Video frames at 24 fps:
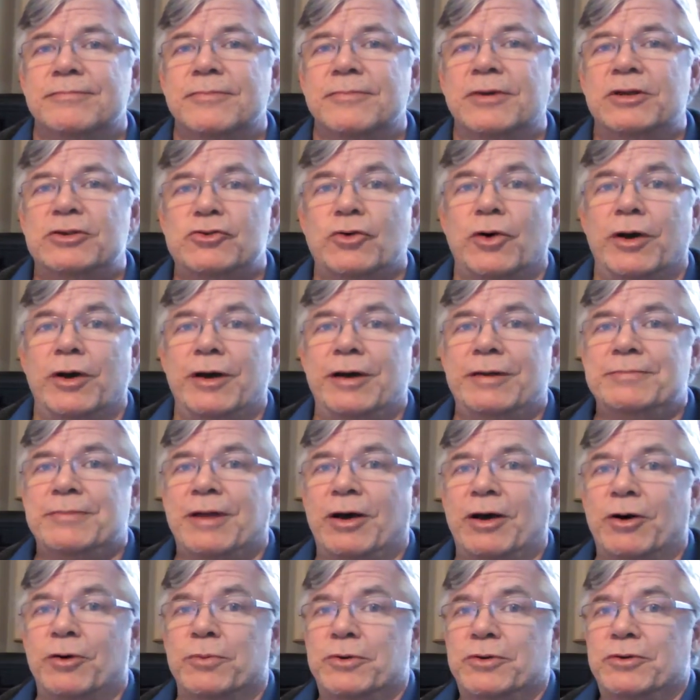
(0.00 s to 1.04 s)
enjoy it.
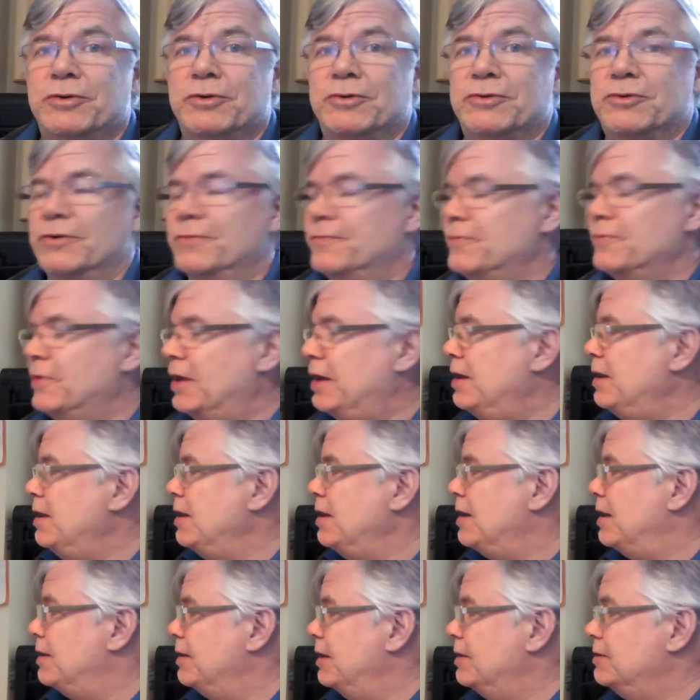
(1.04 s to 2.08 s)
I hope you do too.
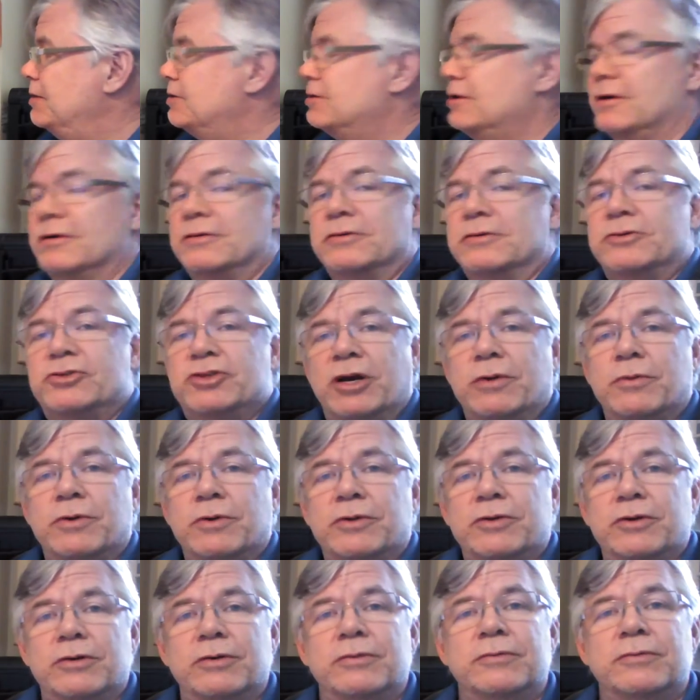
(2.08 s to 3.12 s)
I'd like to share
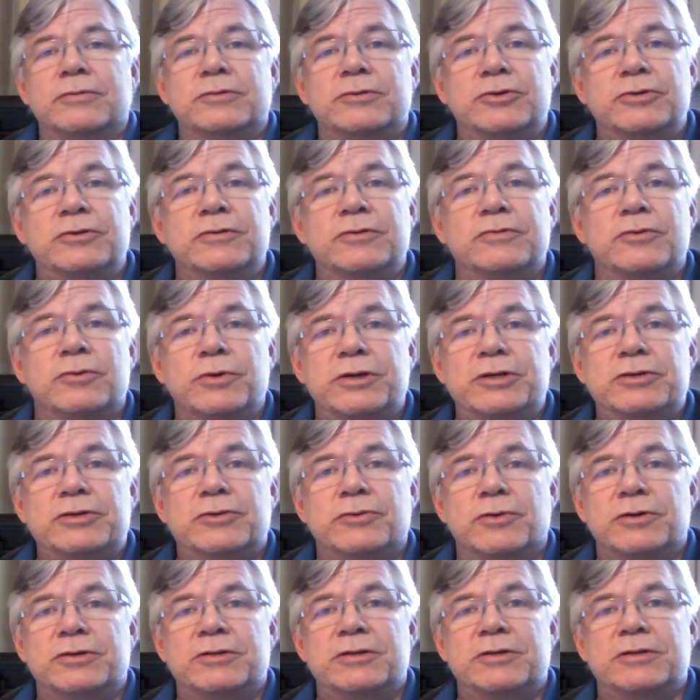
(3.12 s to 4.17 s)
with you two of the
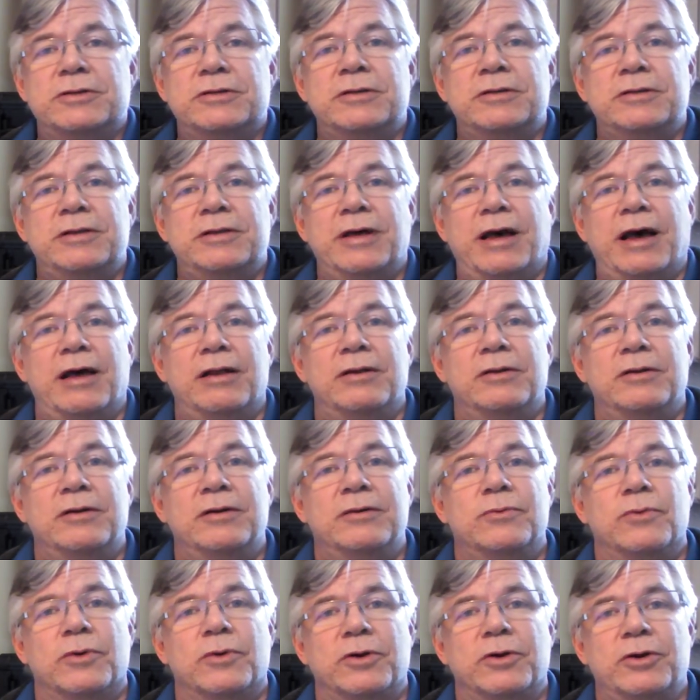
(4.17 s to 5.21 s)
resources that
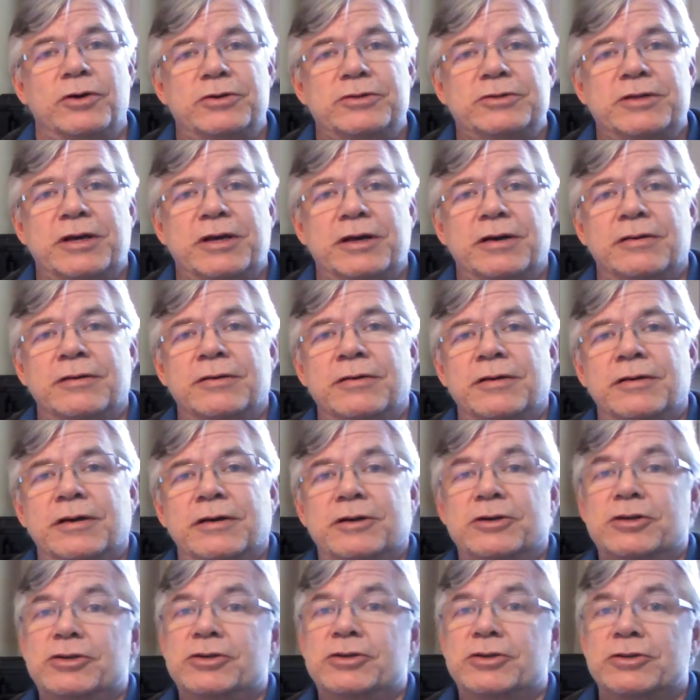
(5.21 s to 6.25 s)
we're using in
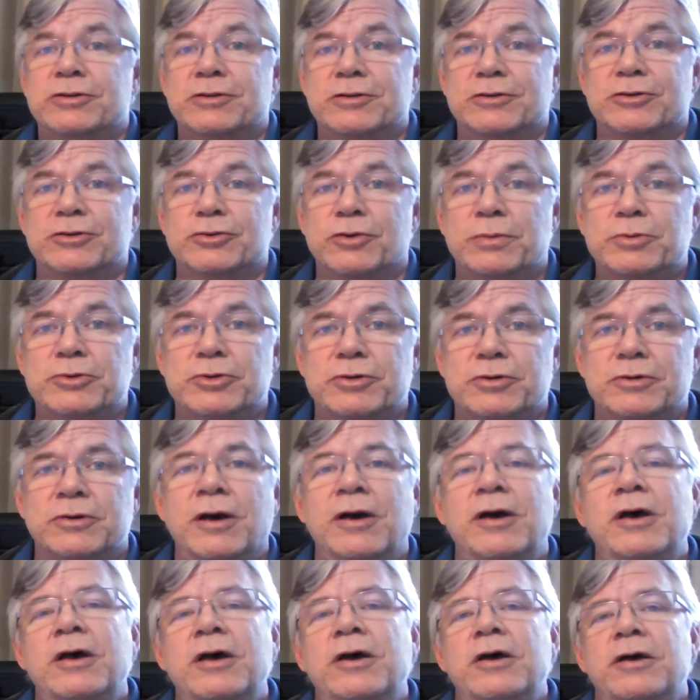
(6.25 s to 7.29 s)
addition to the scripture
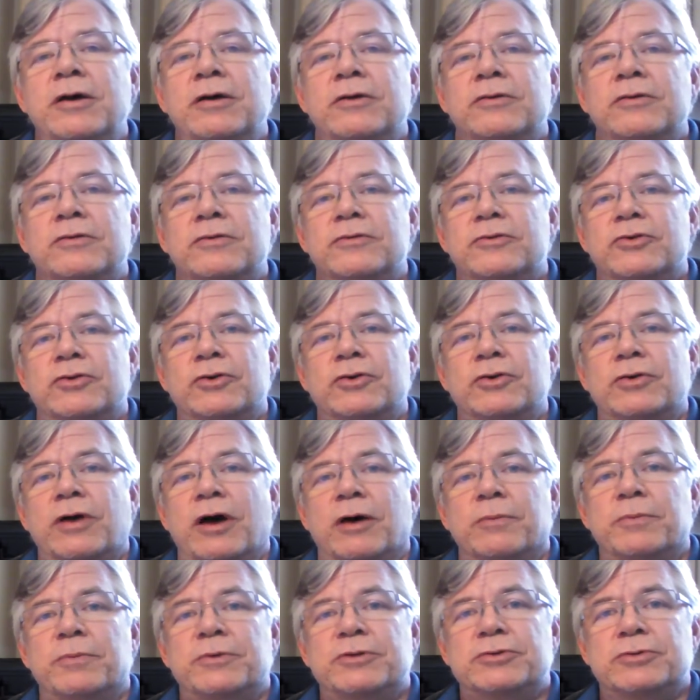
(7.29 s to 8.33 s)
to
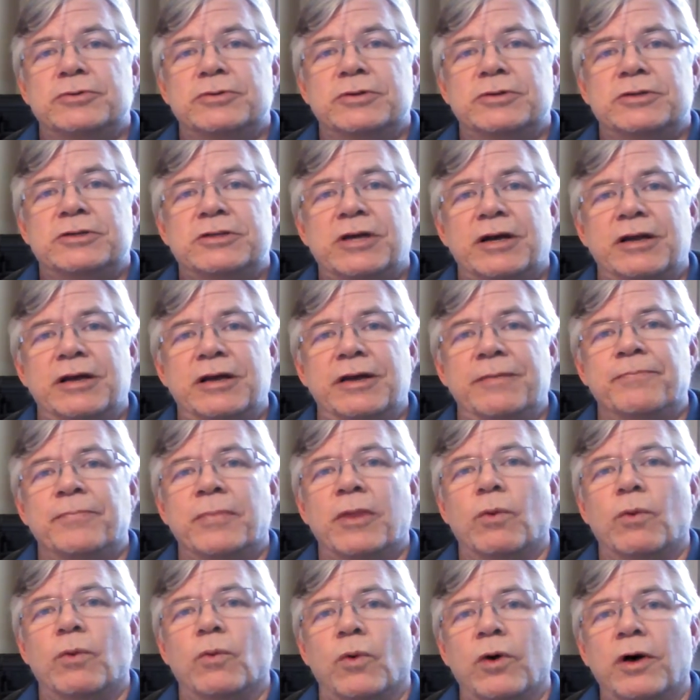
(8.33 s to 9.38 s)
help us through the study.
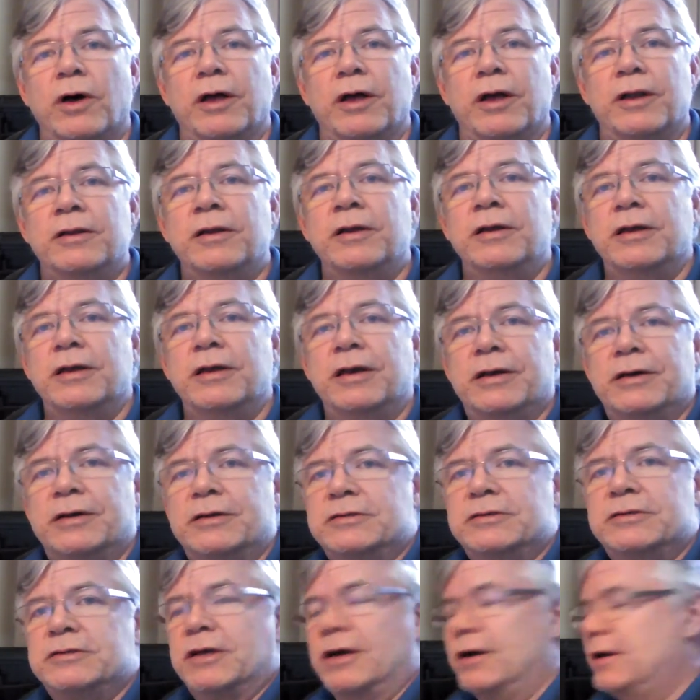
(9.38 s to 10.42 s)
One
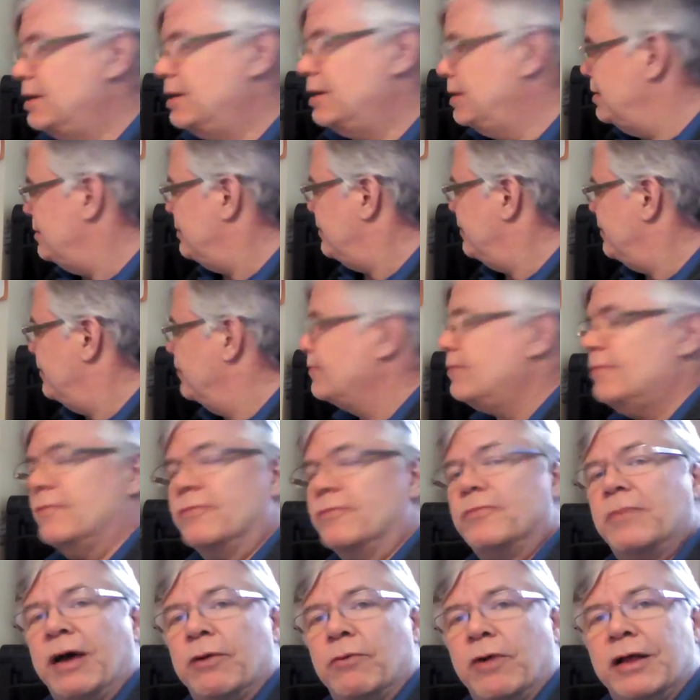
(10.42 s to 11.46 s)
is
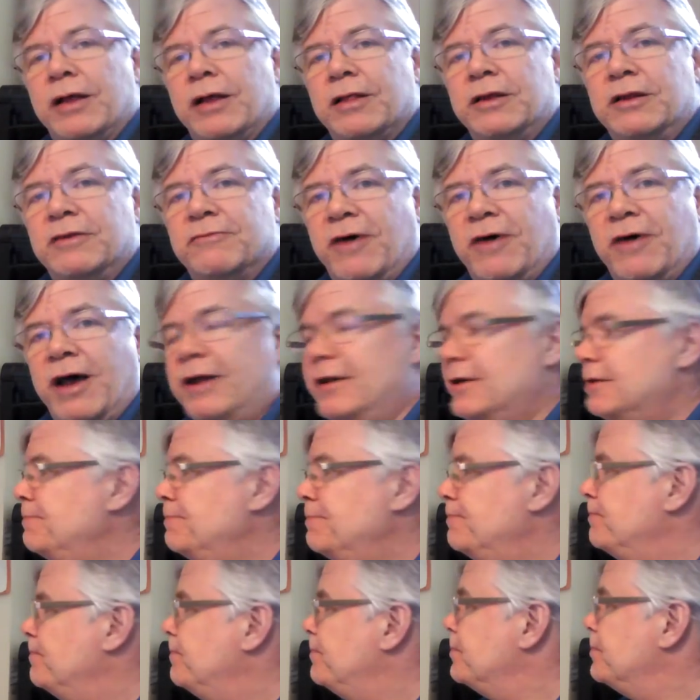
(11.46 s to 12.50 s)
by Rightly Divided.
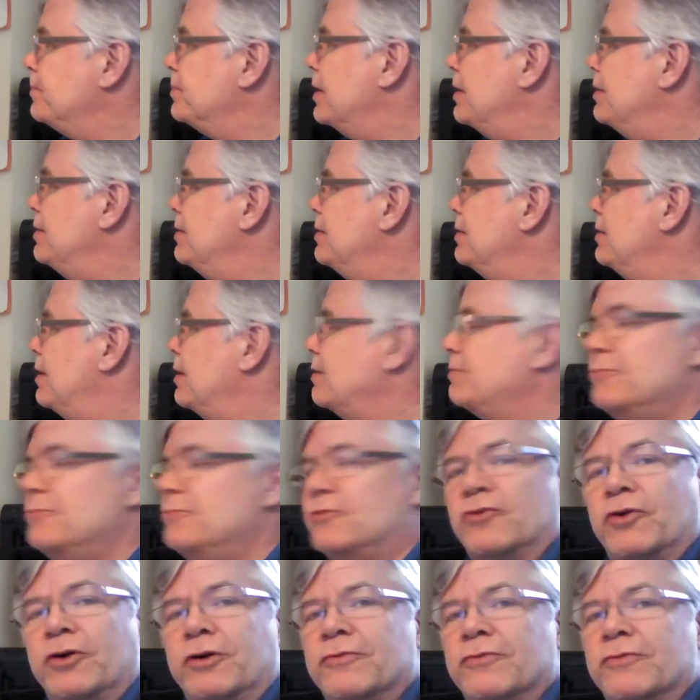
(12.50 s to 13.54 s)
I'm
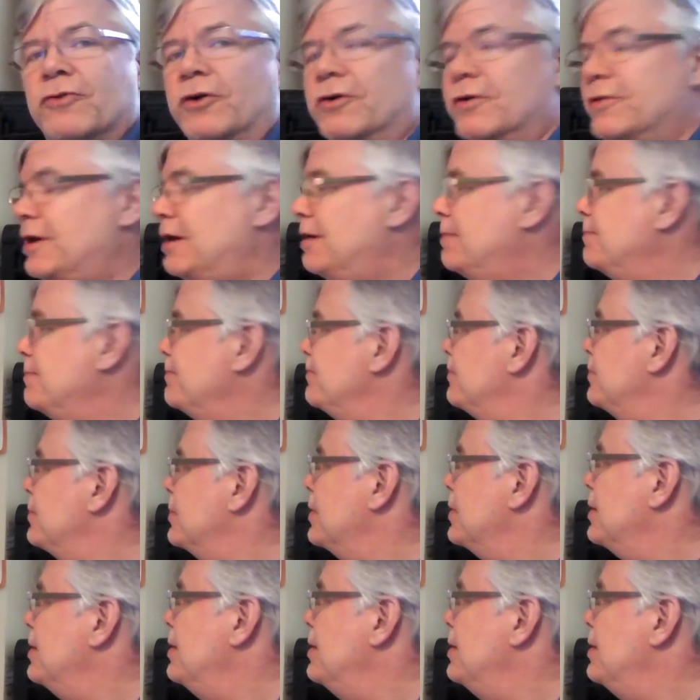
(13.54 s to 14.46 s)
sure you've heard of them.